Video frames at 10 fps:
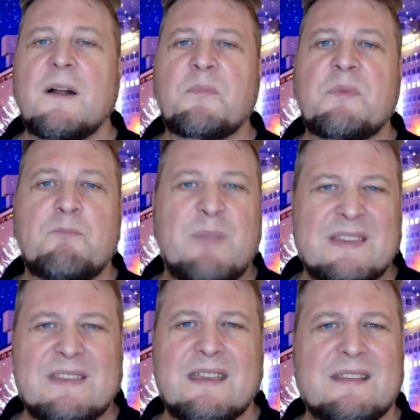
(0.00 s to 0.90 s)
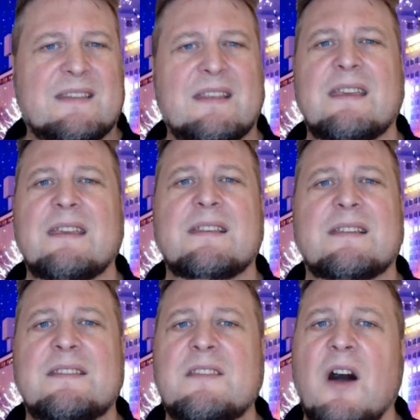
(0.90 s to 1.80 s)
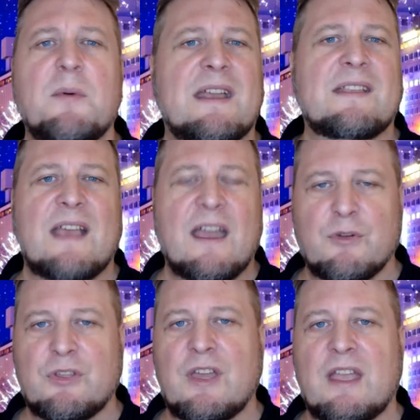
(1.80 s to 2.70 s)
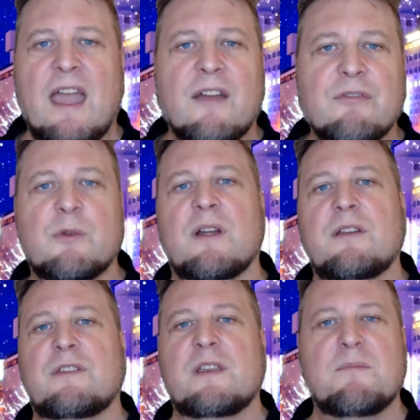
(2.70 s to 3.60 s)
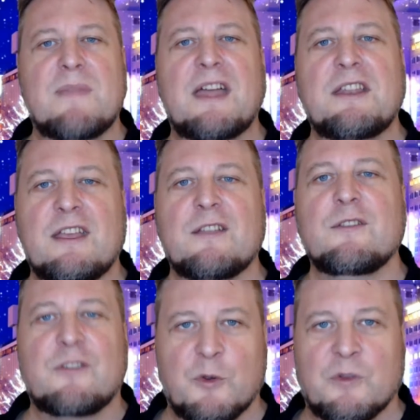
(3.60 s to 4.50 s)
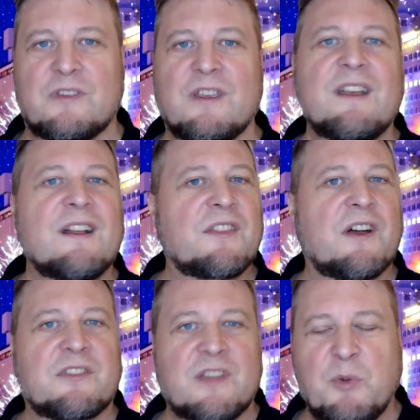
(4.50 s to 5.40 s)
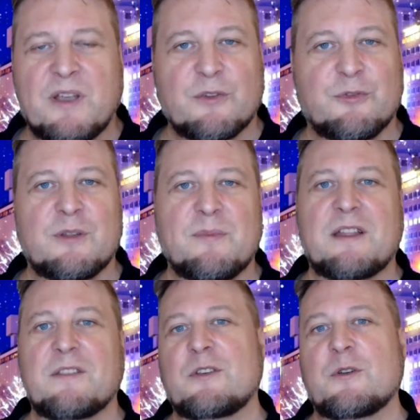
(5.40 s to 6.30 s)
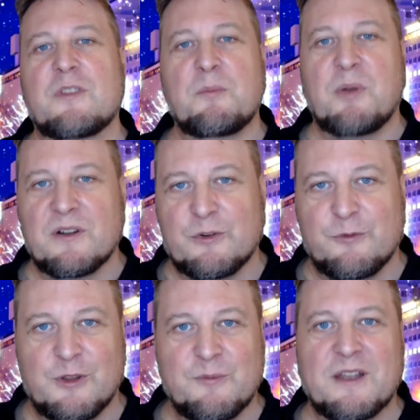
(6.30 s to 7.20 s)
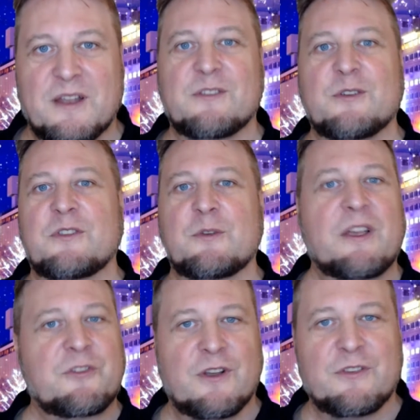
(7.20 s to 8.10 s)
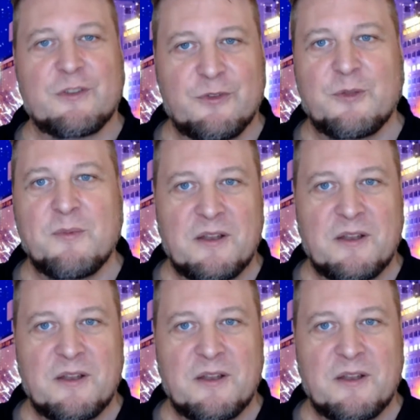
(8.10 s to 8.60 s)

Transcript: Business dominates everything. Everywhere you see men in suits. The subways are full of men in suits. The bars are full of men in suits. The restaurants are full of men in